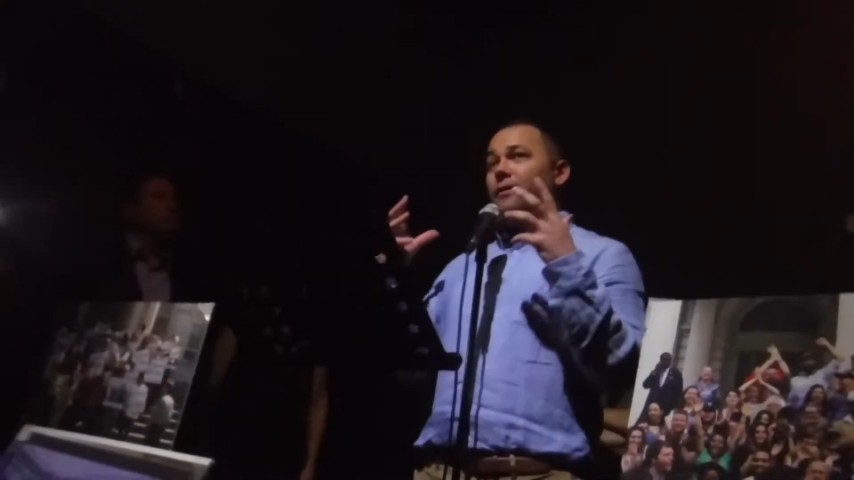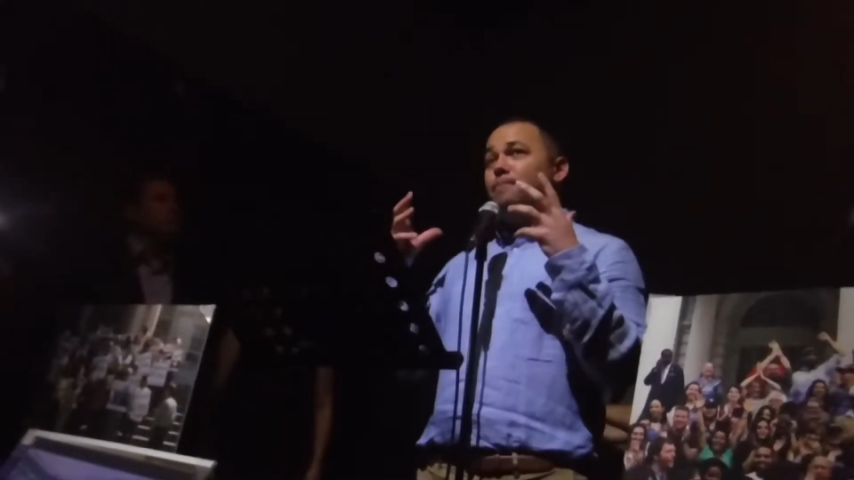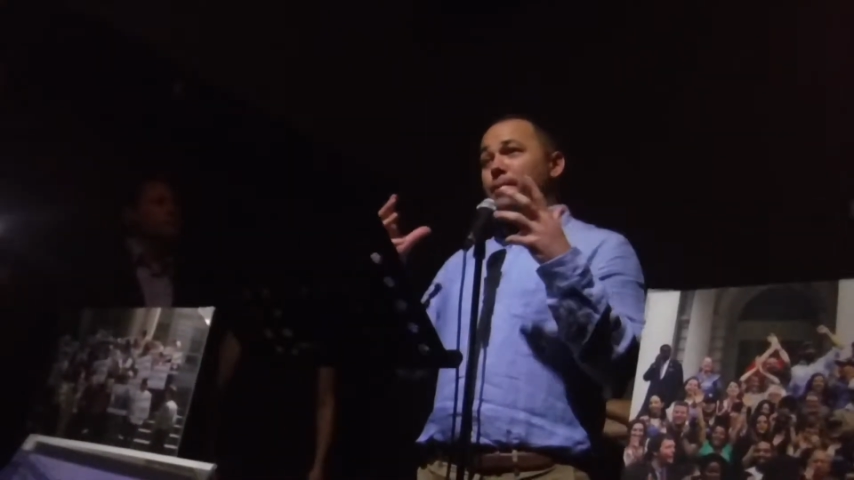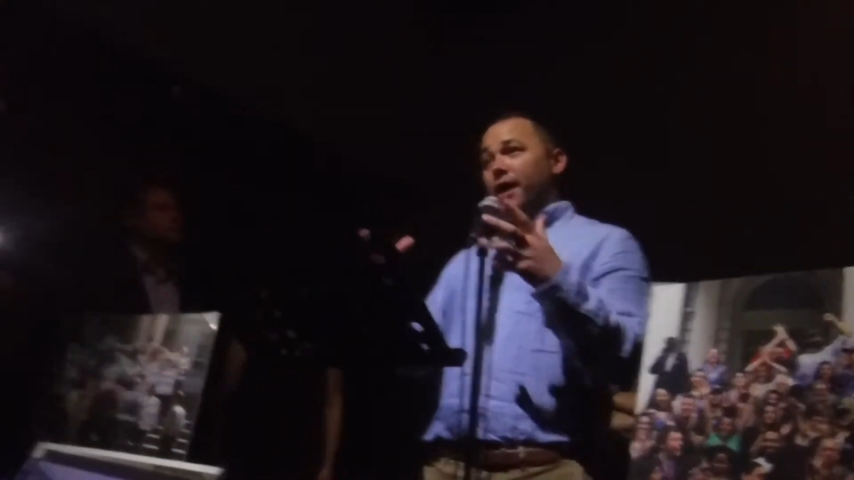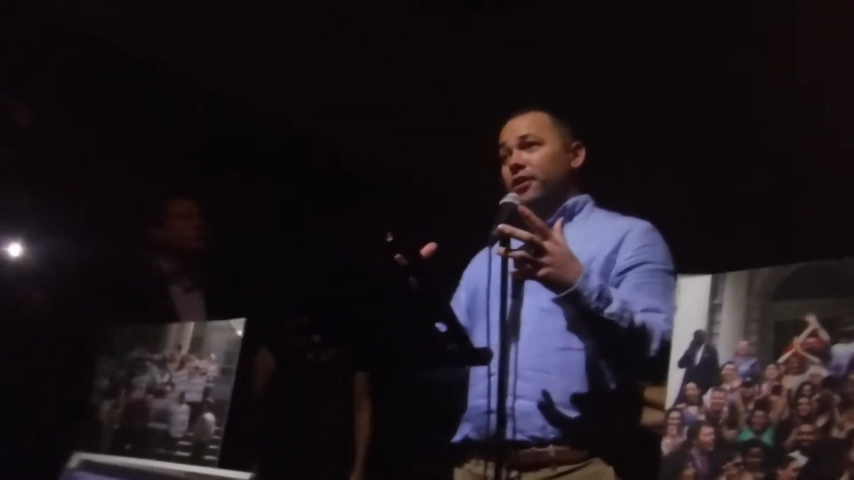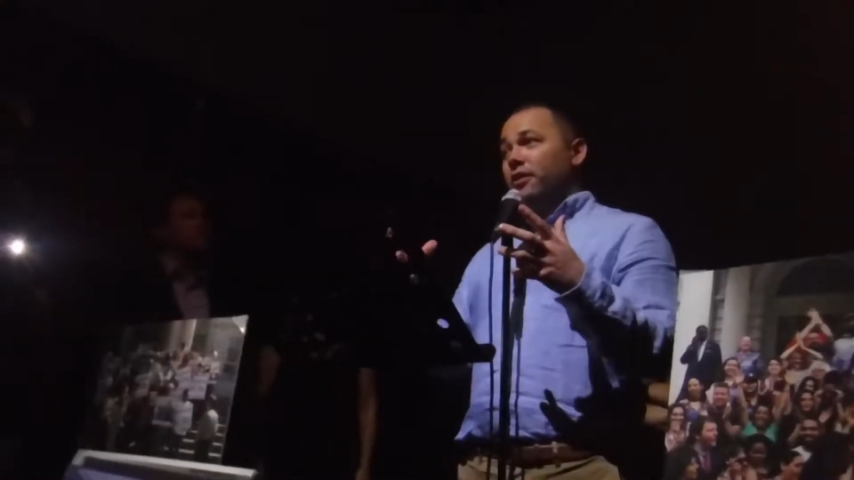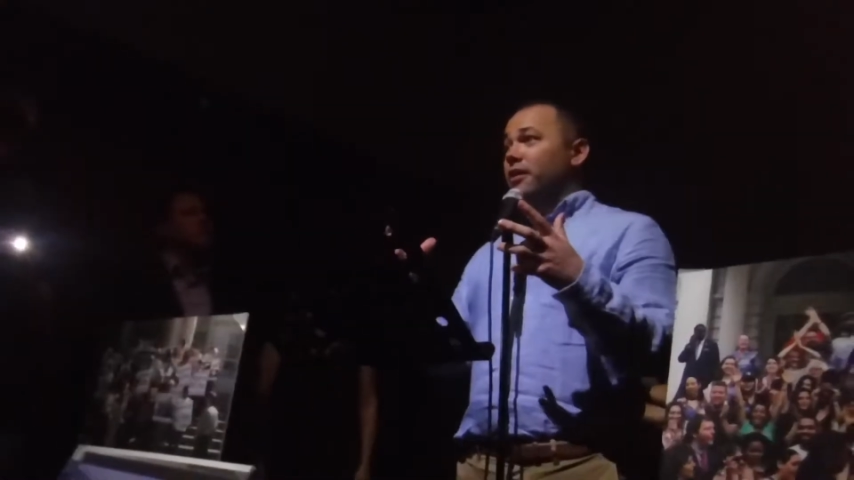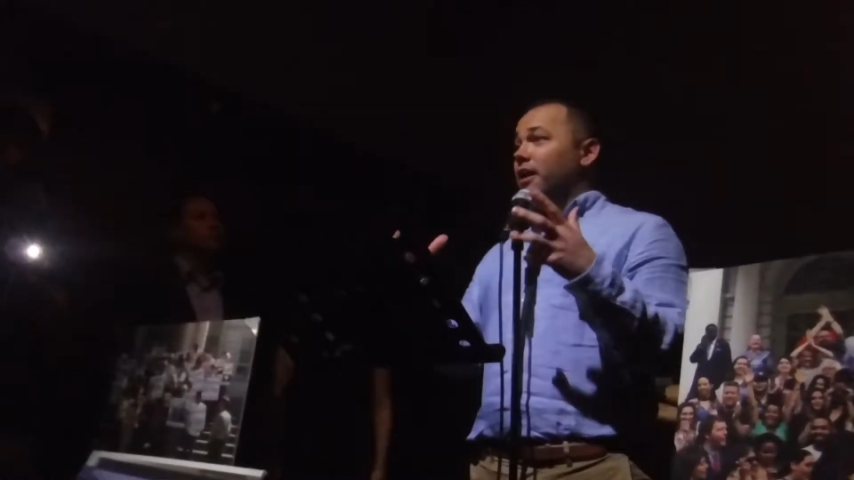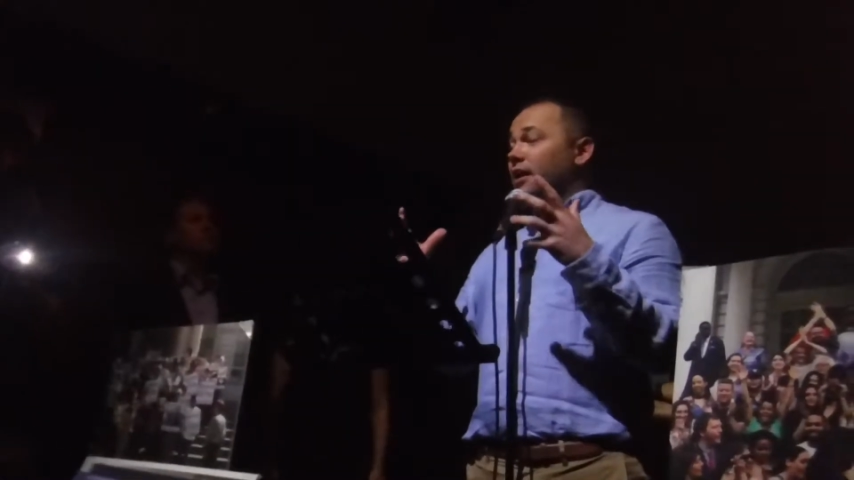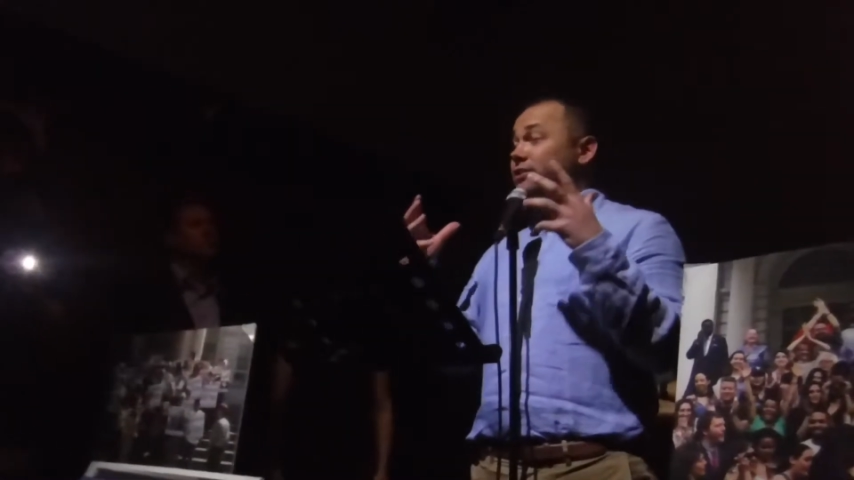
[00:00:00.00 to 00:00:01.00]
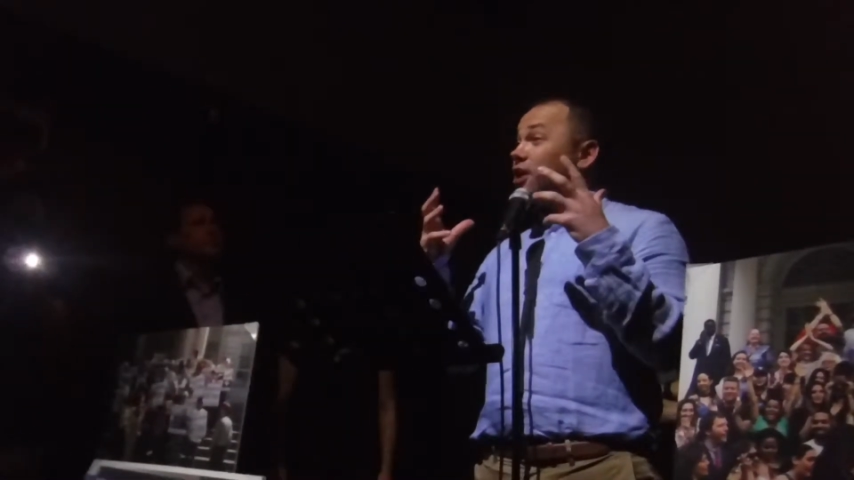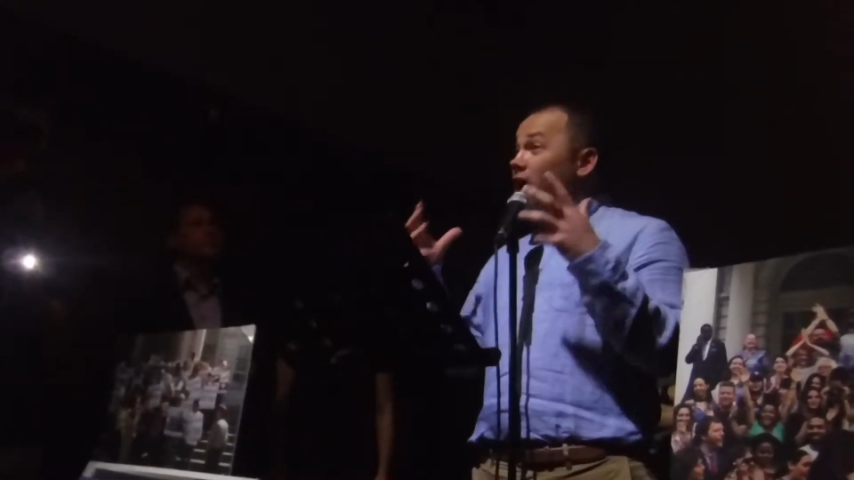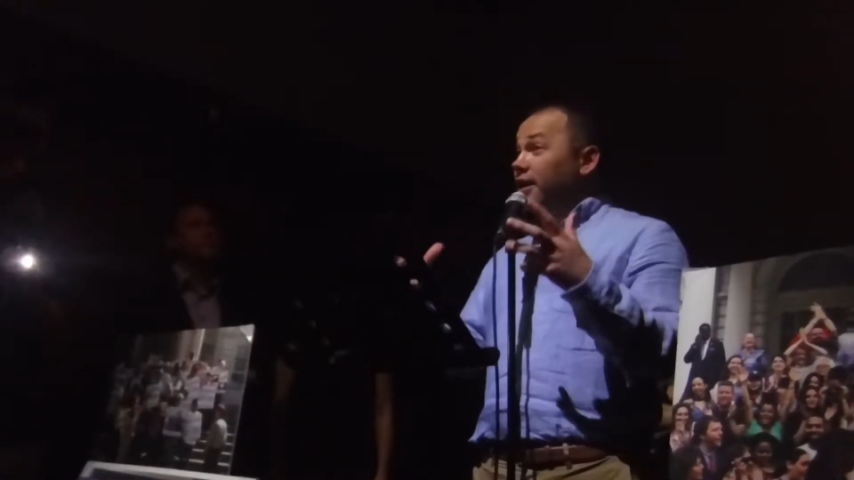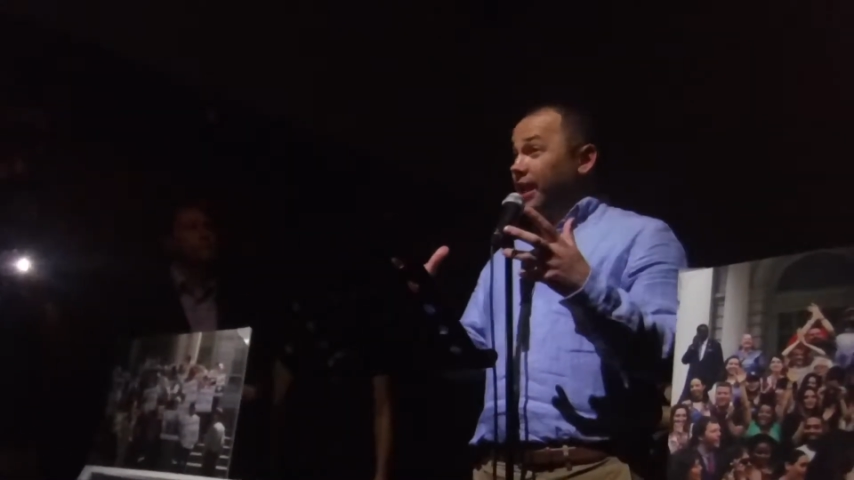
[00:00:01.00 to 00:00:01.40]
better dog